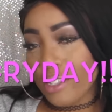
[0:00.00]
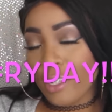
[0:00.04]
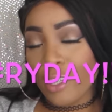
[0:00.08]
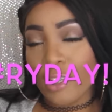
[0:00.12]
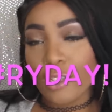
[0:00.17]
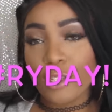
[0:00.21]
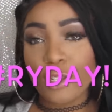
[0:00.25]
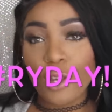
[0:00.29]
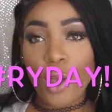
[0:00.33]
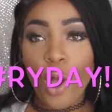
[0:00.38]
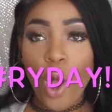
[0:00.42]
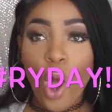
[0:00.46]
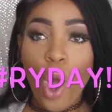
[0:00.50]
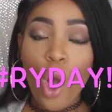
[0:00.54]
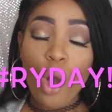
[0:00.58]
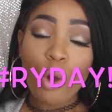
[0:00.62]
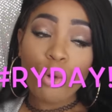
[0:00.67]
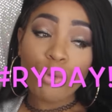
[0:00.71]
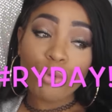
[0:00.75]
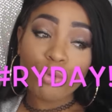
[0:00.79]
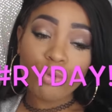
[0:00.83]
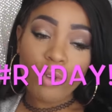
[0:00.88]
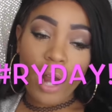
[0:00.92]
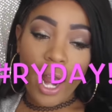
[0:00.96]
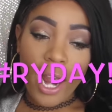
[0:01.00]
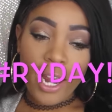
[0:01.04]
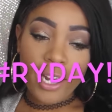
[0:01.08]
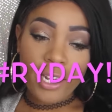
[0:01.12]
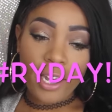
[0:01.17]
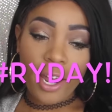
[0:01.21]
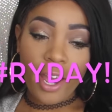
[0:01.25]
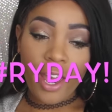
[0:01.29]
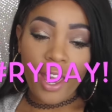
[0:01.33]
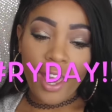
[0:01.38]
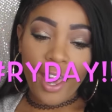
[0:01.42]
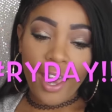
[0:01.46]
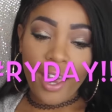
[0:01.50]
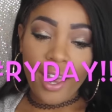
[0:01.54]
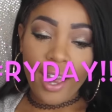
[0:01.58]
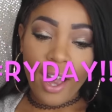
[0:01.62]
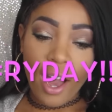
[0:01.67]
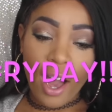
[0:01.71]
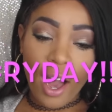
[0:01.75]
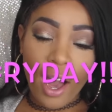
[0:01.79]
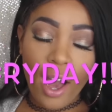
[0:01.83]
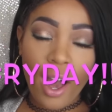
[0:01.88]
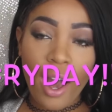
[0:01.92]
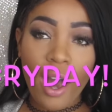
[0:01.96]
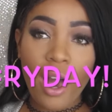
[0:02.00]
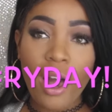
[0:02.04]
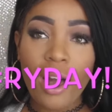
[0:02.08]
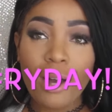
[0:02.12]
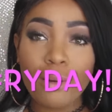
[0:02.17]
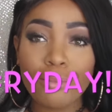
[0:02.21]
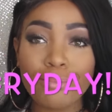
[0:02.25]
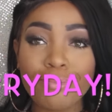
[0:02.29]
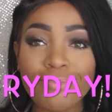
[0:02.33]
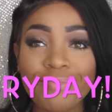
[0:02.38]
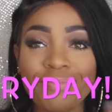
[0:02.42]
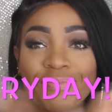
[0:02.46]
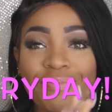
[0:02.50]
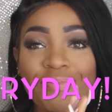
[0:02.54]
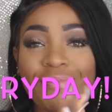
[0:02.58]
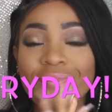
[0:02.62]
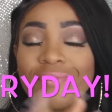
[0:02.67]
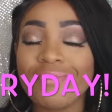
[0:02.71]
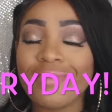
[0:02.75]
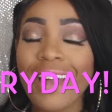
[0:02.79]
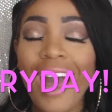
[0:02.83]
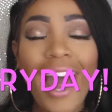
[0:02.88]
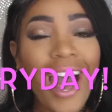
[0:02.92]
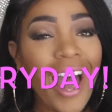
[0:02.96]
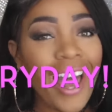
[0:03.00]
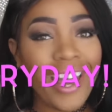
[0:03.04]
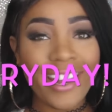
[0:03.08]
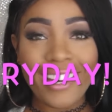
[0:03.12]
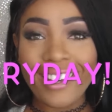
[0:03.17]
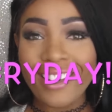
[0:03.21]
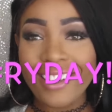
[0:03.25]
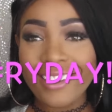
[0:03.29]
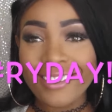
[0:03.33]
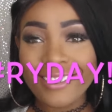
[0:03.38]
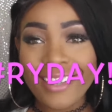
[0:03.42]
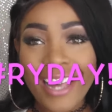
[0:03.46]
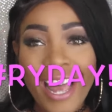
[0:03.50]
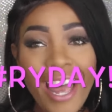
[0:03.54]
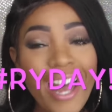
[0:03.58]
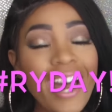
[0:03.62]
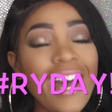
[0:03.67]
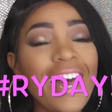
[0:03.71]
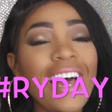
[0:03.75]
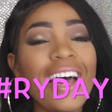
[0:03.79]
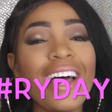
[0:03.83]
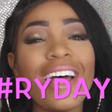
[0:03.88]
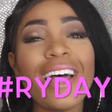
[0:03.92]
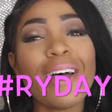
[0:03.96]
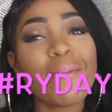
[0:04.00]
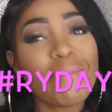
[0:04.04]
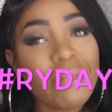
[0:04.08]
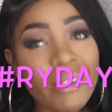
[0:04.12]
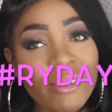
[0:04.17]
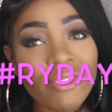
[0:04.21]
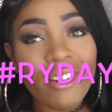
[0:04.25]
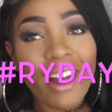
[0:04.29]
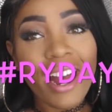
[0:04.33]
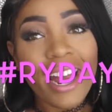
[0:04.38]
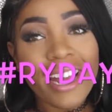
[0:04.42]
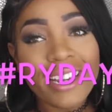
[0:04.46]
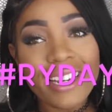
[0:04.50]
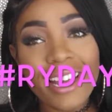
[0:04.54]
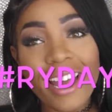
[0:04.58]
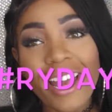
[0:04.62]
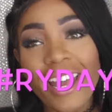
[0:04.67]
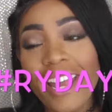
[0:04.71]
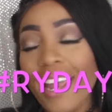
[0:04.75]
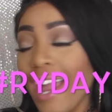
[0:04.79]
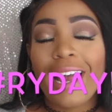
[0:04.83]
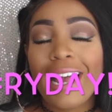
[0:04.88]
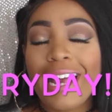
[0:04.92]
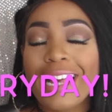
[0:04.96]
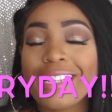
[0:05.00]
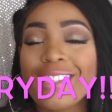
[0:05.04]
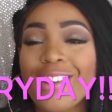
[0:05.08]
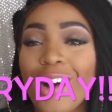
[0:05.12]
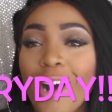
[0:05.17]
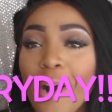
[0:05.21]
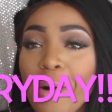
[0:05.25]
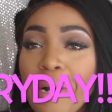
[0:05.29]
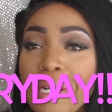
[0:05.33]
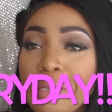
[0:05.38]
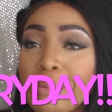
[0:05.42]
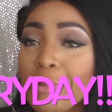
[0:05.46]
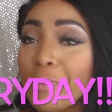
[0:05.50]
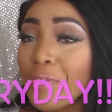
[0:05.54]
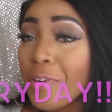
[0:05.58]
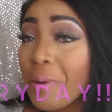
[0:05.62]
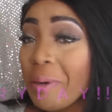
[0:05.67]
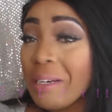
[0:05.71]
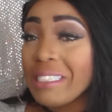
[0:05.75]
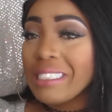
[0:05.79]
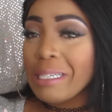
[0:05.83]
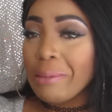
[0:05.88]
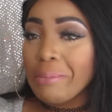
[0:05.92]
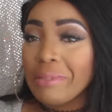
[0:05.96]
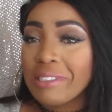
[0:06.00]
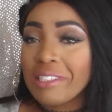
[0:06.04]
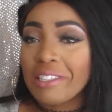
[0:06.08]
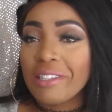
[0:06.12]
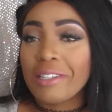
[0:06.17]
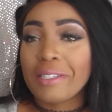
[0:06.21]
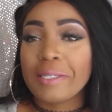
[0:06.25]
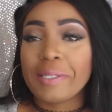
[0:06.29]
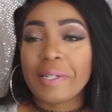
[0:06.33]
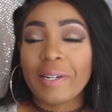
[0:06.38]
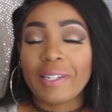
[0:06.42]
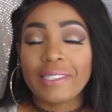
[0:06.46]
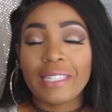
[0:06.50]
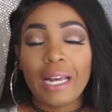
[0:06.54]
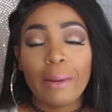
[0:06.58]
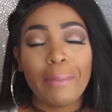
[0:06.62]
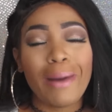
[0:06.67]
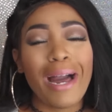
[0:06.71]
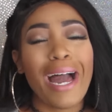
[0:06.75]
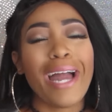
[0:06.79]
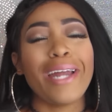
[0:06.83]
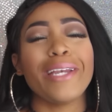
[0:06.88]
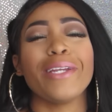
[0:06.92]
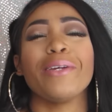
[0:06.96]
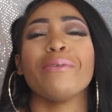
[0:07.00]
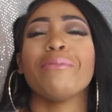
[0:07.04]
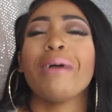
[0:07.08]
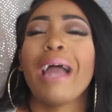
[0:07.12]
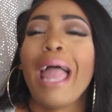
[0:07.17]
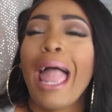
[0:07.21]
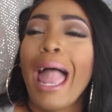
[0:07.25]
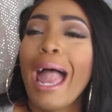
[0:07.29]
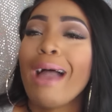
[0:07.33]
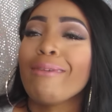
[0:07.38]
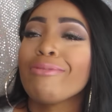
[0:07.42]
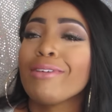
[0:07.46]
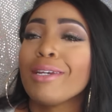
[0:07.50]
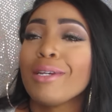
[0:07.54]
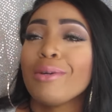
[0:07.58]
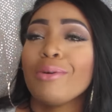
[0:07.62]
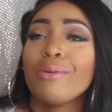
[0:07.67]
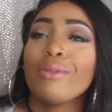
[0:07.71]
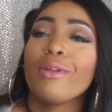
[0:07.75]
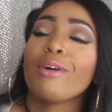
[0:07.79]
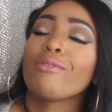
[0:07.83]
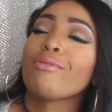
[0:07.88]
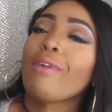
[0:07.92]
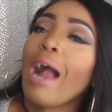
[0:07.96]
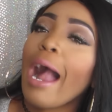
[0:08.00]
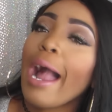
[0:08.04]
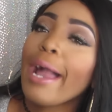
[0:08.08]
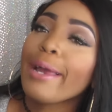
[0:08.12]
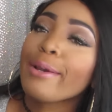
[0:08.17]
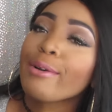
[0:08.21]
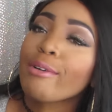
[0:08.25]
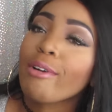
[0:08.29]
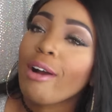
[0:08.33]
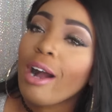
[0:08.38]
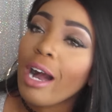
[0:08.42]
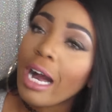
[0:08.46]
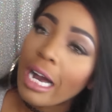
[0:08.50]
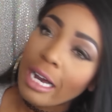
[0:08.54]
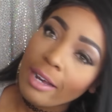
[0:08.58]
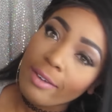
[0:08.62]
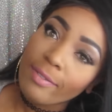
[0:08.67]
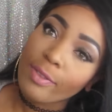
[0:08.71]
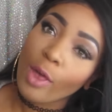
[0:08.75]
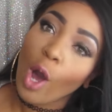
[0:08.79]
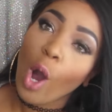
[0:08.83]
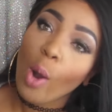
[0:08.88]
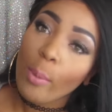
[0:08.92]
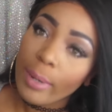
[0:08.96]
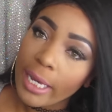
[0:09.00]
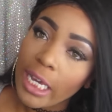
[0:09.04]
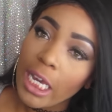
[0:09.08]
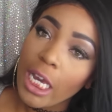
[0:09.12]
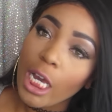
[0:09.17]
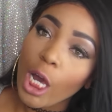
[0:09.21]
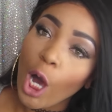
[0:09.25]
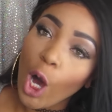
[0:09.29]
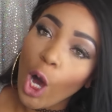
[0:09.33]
It's Riday. Hi, happy Riday. As always, before we jump into the story time, I do have to do the rider of the week.